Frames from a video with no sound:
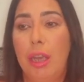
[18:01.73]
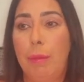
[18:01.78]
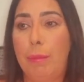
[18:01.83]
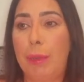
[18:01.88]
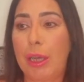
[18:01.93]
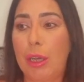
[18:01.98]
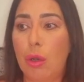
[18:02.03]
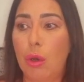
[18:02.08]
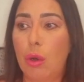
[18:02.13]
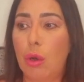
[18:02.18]

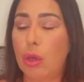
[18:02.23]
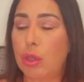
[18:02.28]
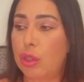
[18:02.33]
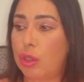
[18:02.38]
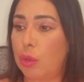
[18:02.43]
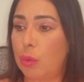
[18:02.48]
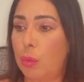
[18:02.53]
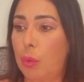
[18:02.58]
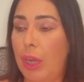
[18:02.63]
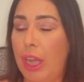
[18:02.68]

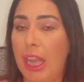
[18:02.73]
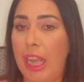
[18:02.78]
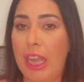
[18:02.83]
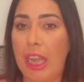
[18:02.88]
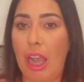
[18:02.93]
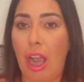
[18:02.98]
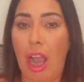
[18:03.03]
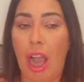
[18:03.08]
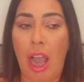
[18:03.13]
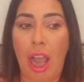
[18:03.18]
because
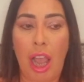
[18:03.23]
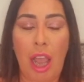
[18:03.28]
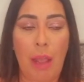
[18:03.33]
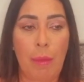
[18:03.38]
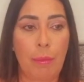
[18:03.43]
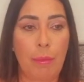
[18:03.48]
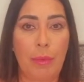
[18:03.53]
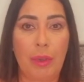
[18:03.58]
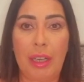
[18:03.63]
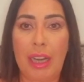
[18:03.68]
we
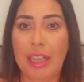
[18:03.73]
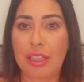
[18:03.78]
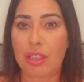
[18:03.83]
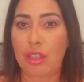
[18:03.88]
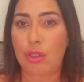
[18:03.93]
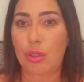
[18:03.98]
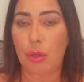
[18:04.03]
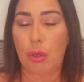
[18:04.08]
um, Les has